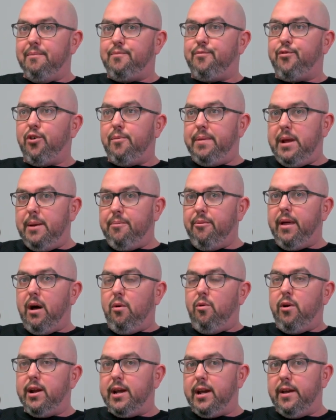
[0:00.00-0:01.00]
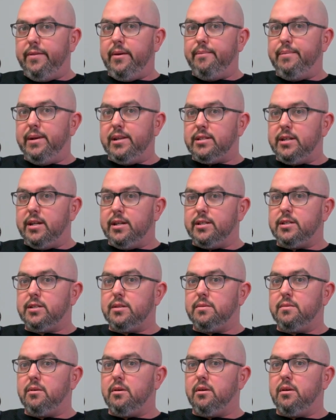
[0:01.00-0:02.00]
for people that want to get in the
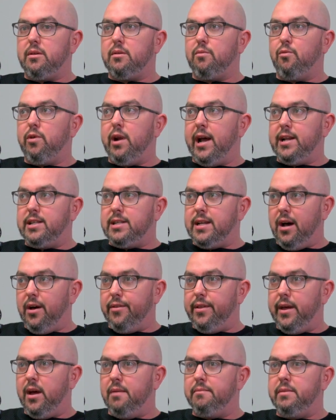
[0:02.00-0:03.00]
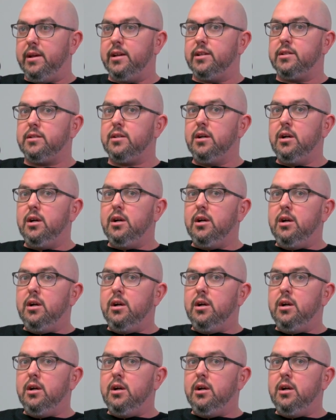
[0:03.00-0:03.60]
business, what I tell them is